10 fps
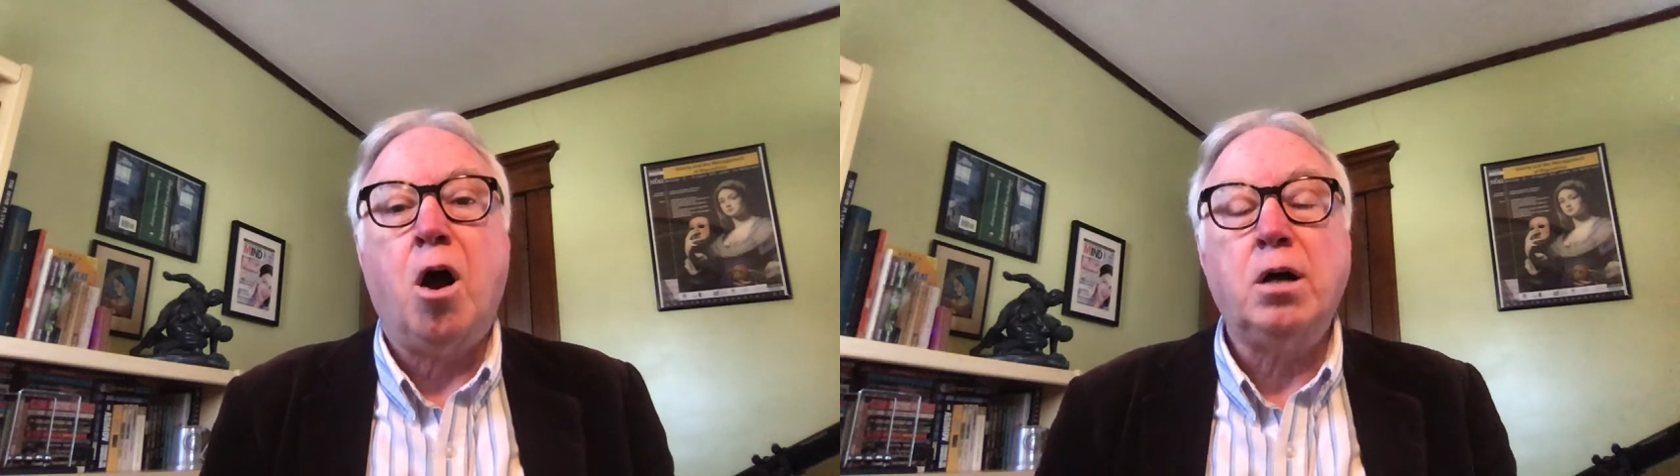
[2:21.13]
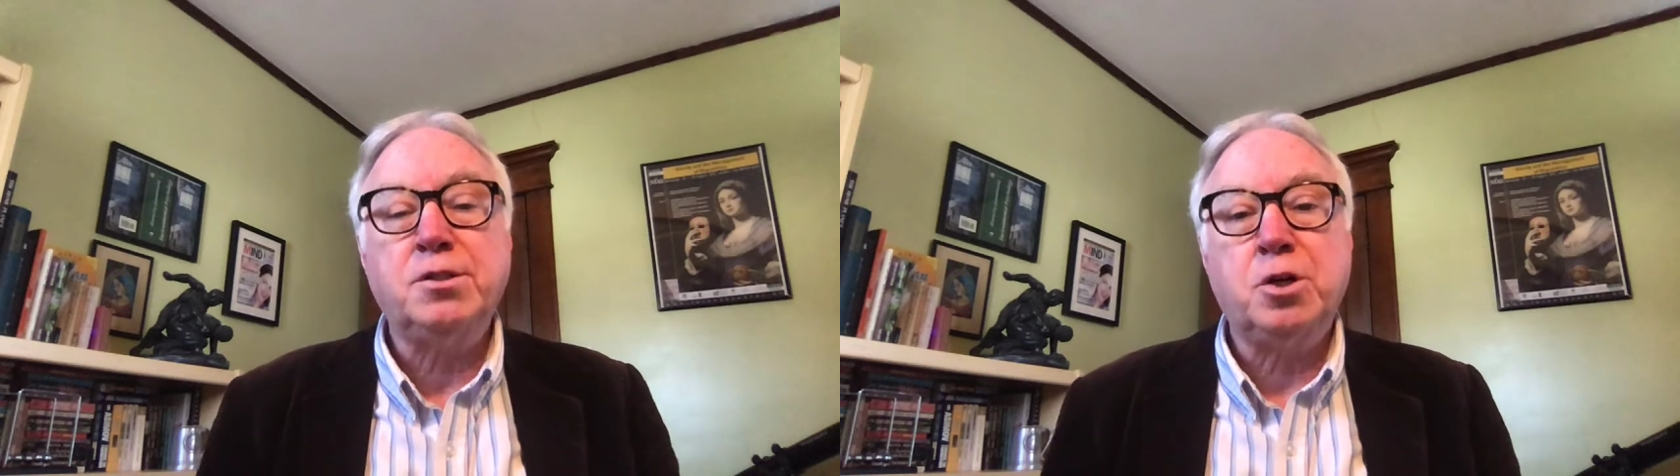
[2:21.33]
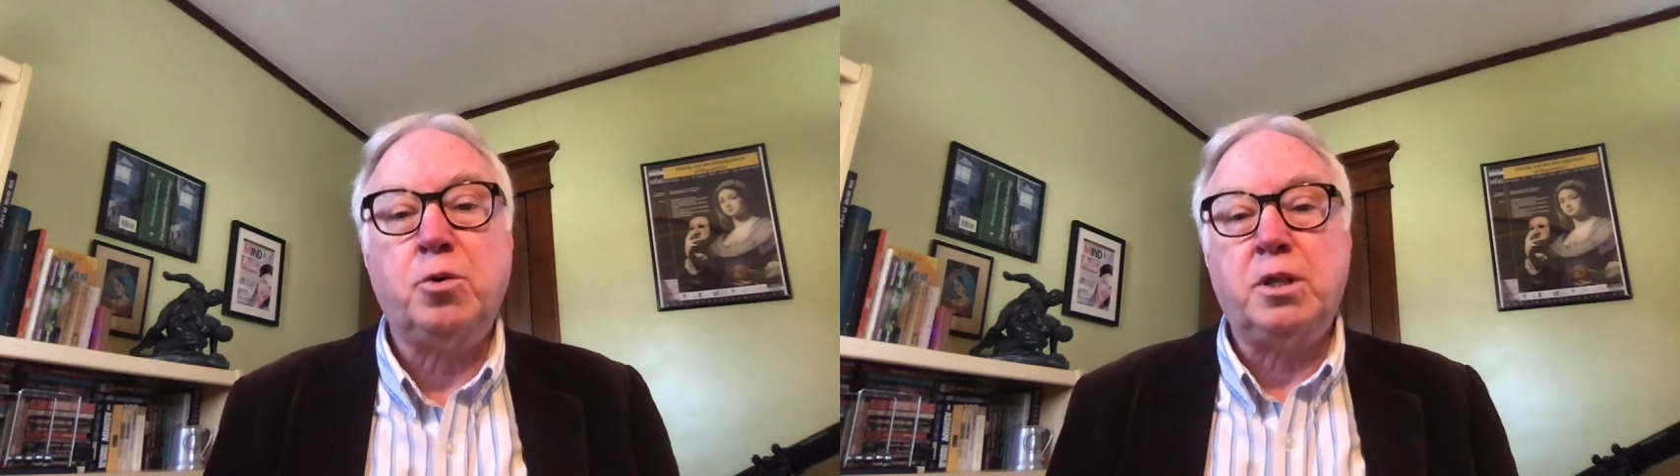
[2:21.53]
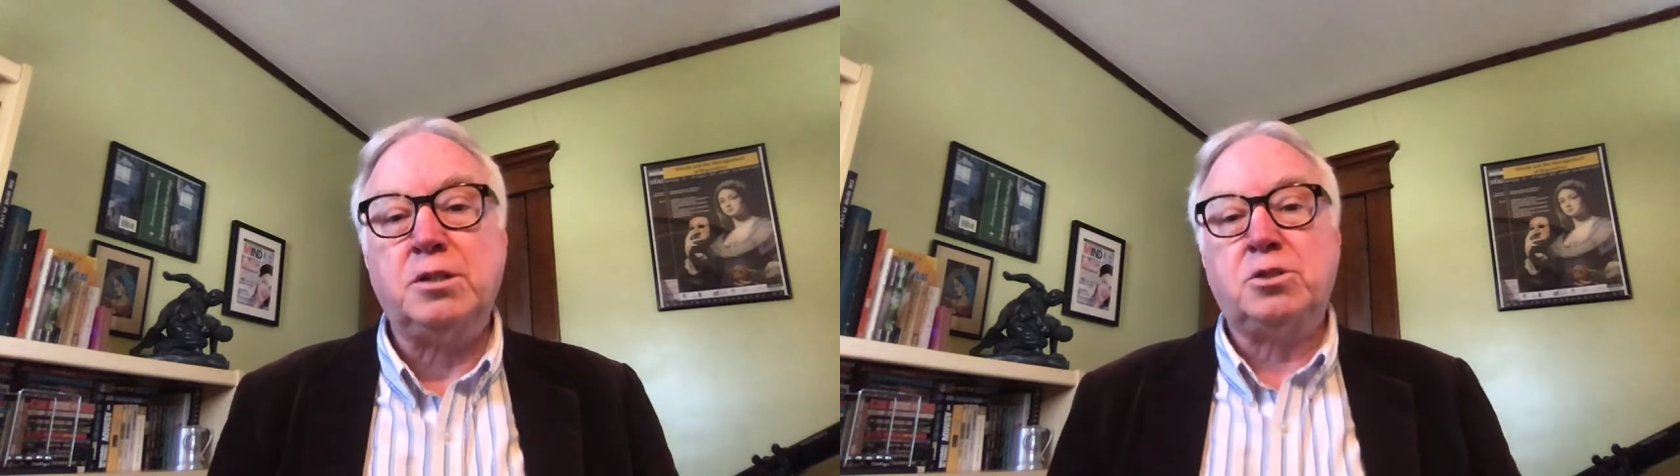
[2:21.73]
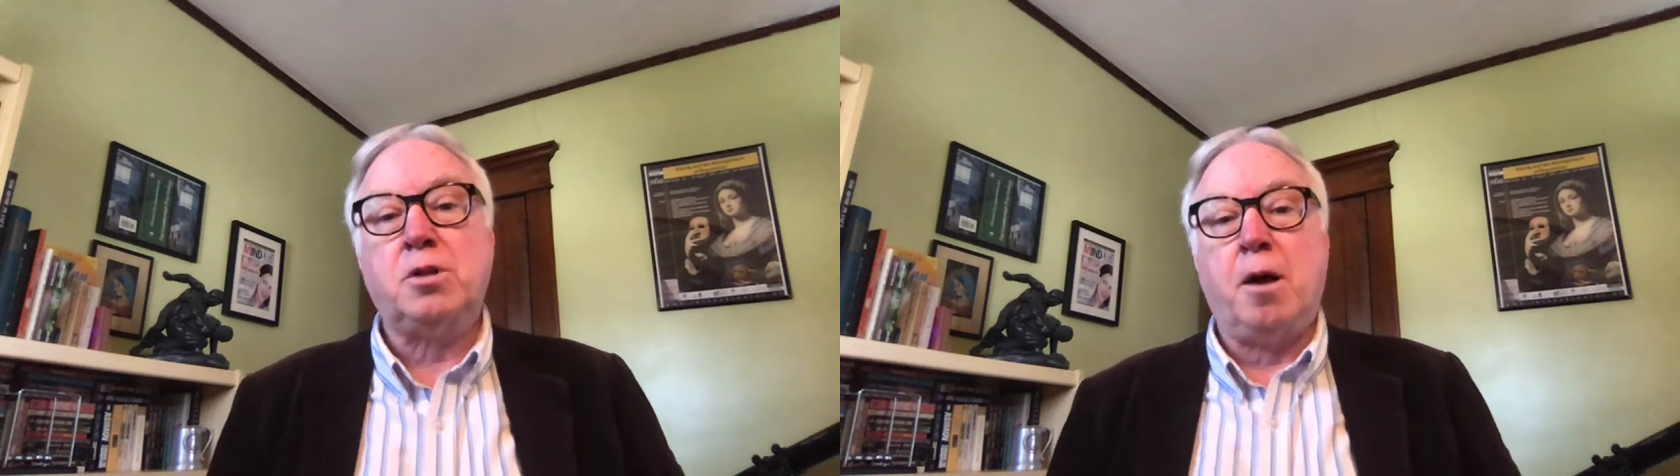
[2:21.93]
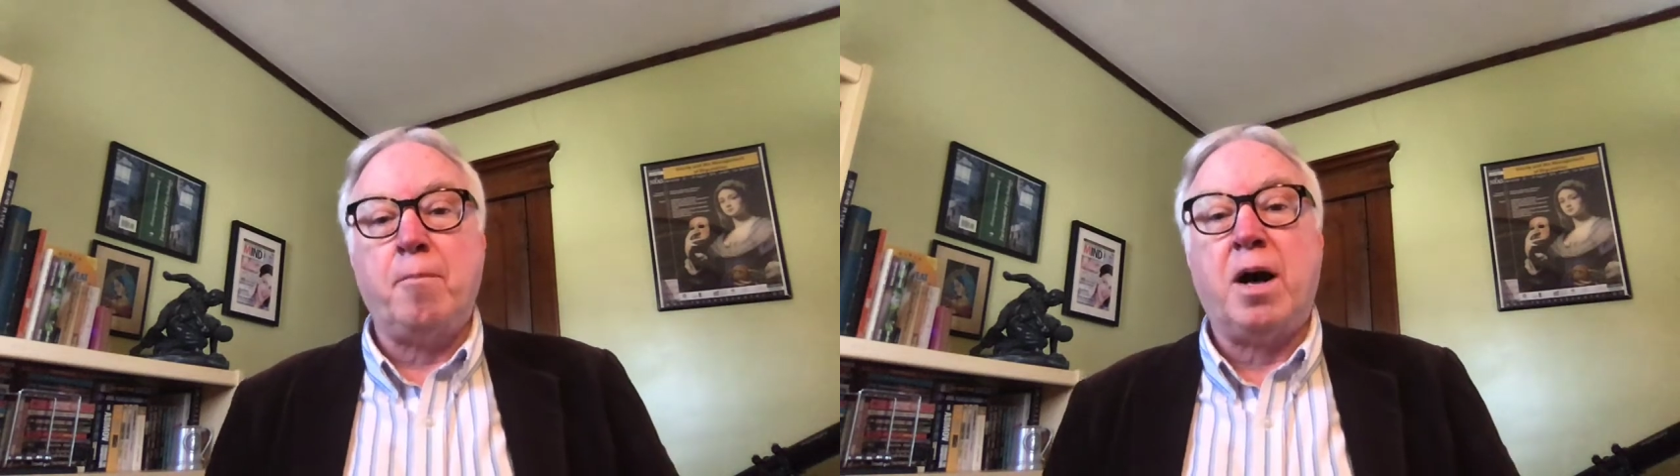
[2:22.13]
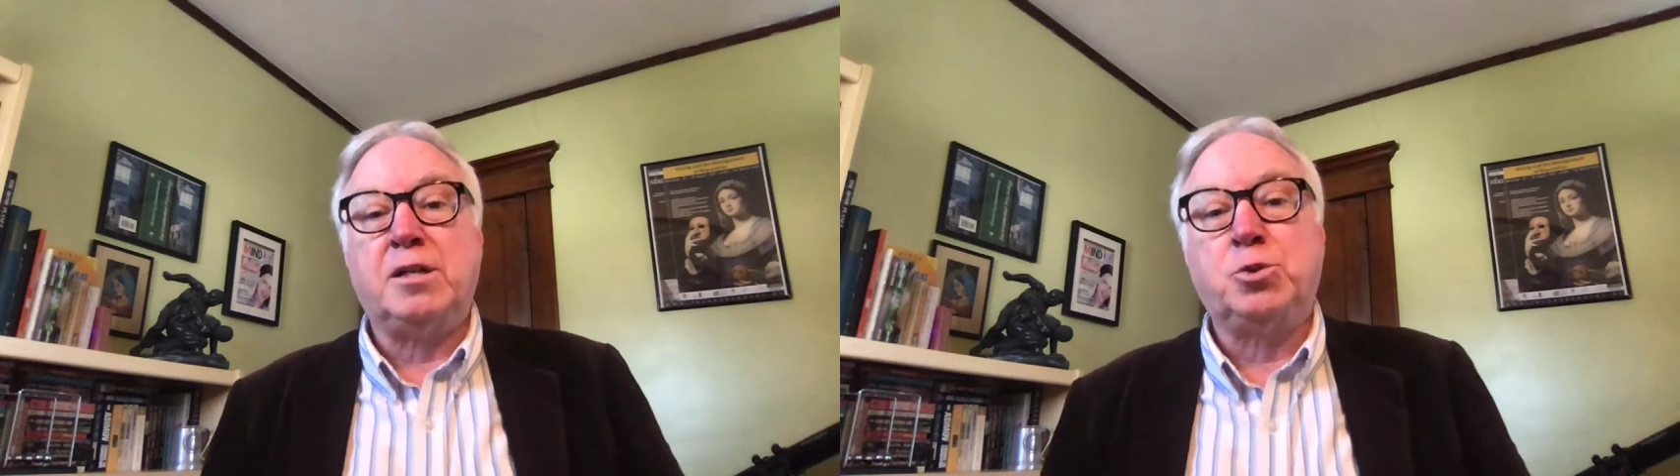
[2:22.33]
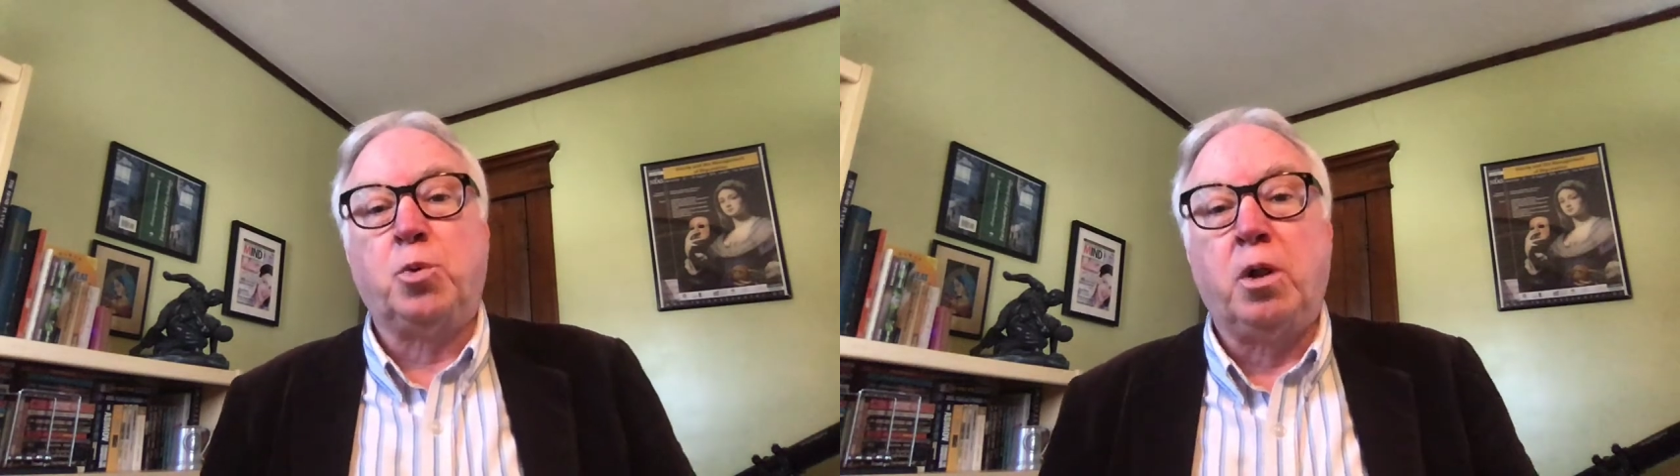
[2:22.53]
Also in this
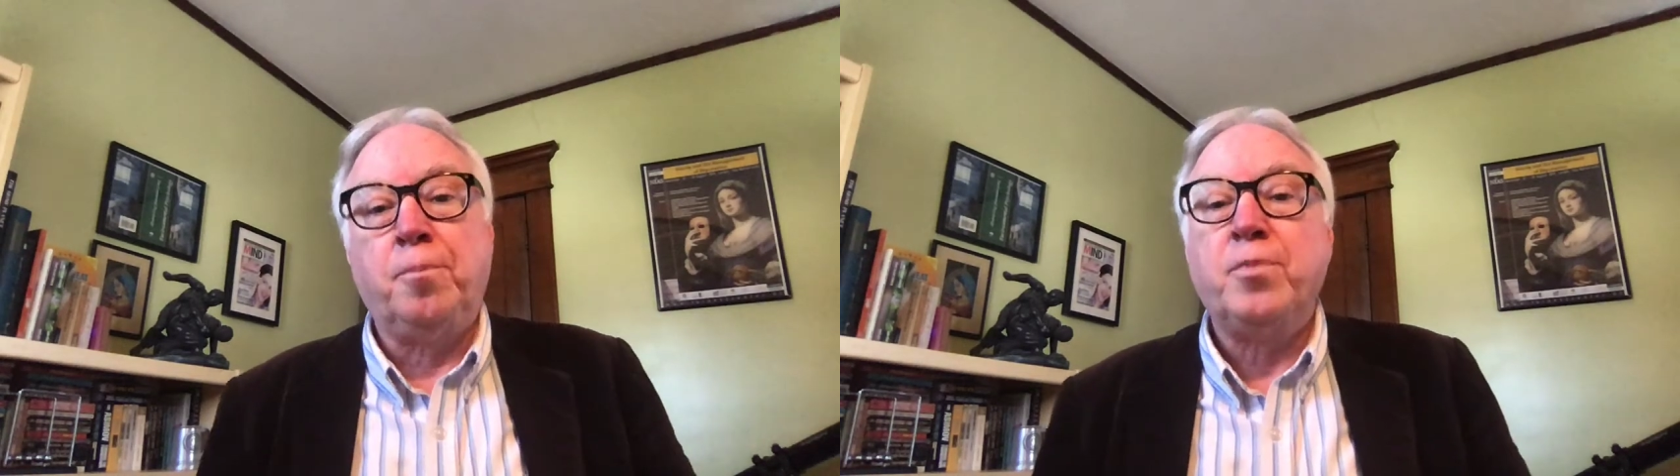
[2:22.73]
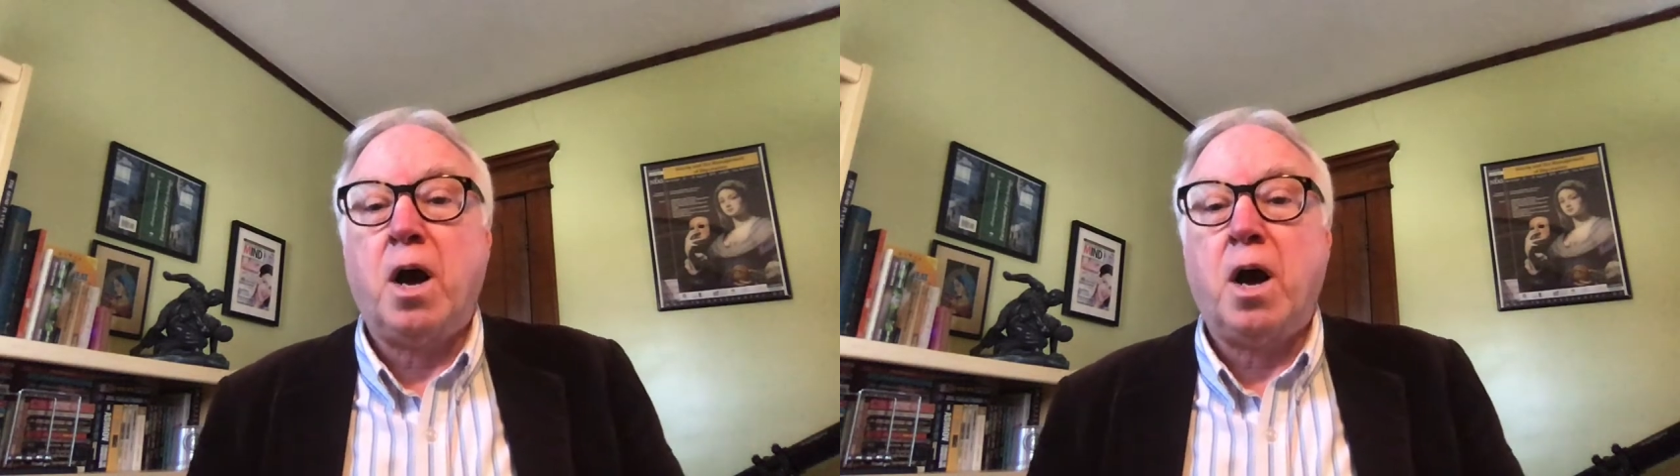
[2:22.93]
module,